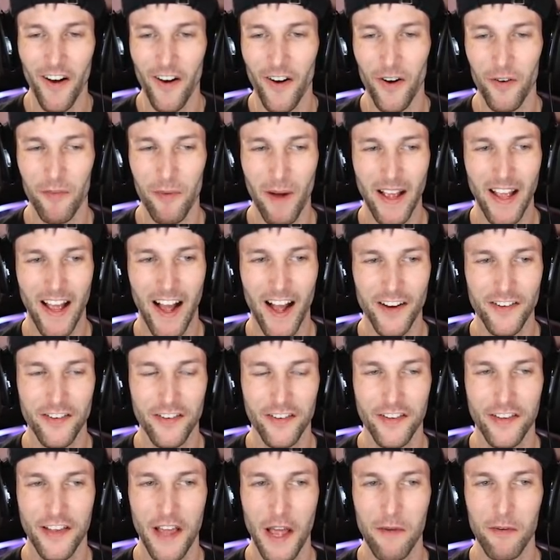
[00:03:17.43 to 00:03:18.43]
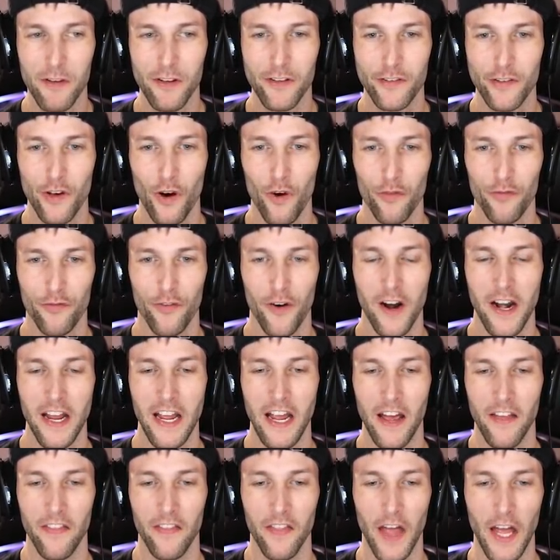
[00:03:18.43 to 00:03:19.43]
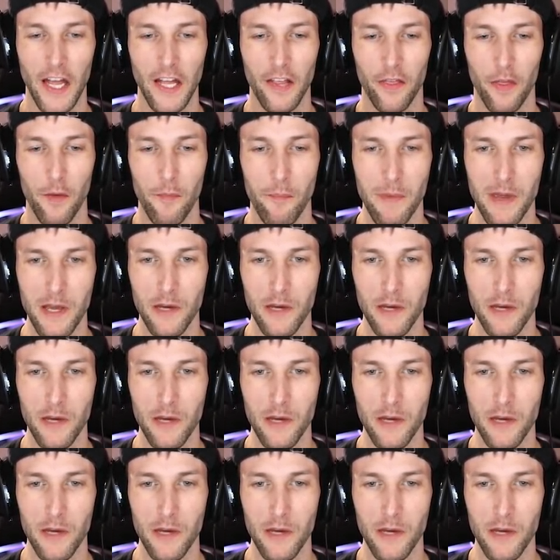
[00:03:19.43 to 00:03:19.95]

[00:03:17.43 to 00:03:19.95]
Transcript: Oh my gosh, this game is so funny. And like, the